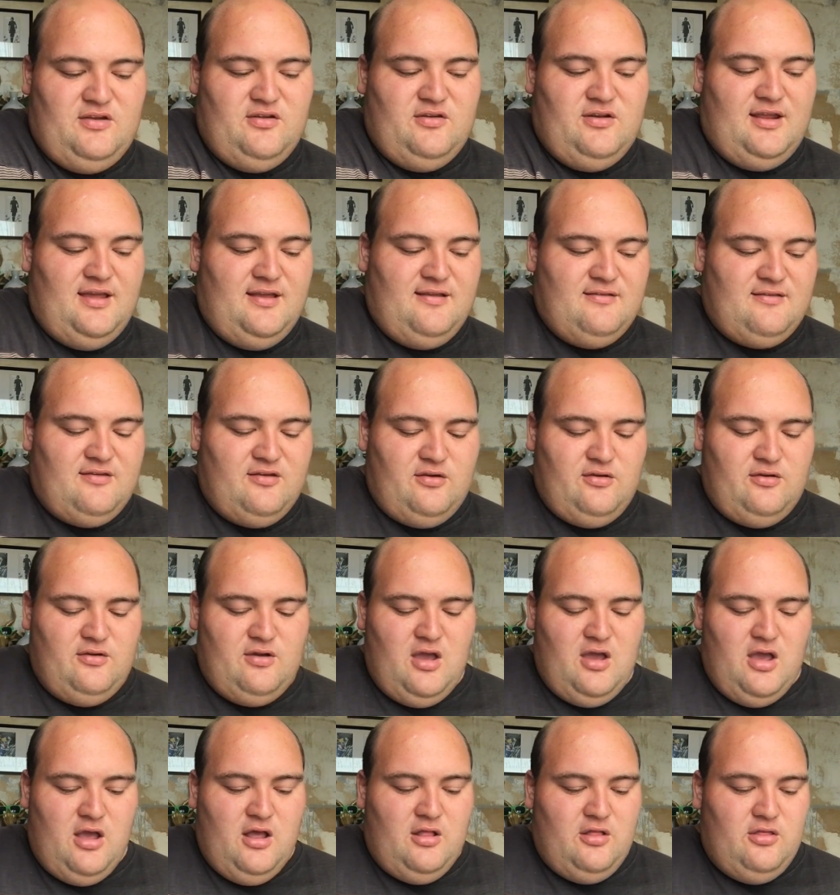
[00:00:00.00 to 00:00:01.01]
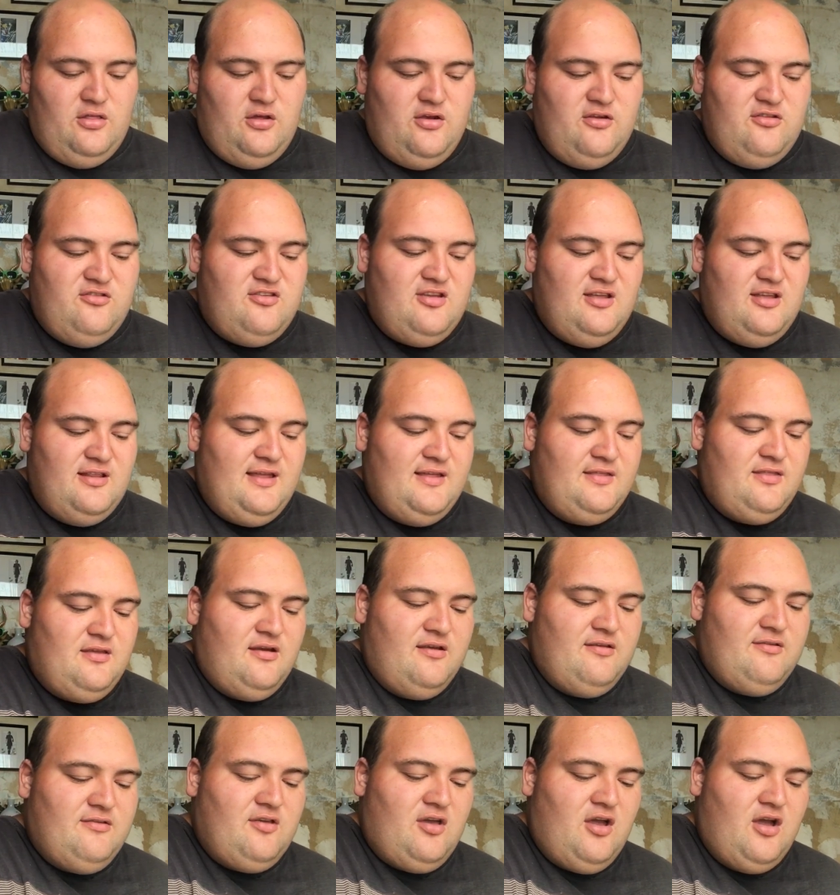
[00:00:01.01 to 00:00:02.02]
You need to learn to let
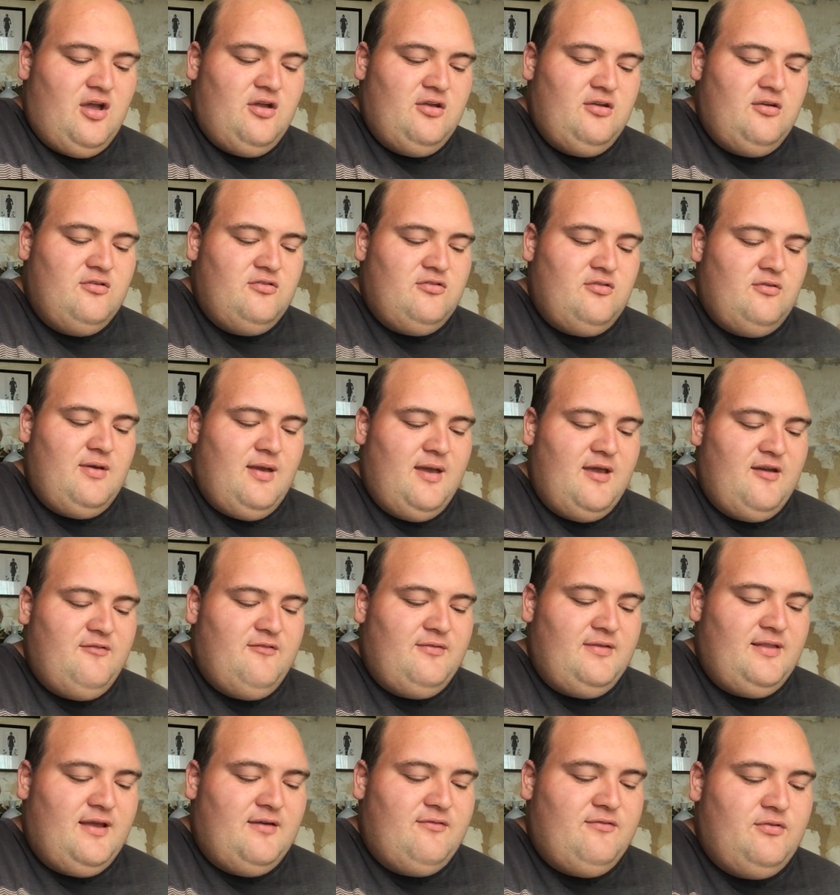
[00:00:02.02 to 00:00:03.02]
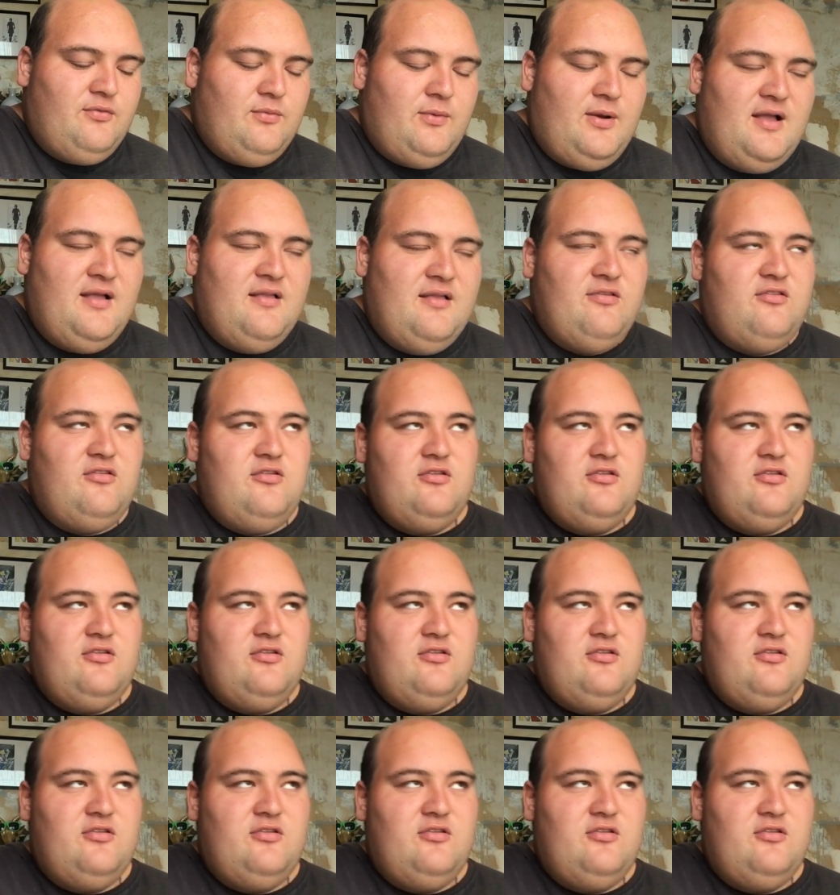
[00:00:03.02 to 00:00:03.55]
those go. You do have loved ones.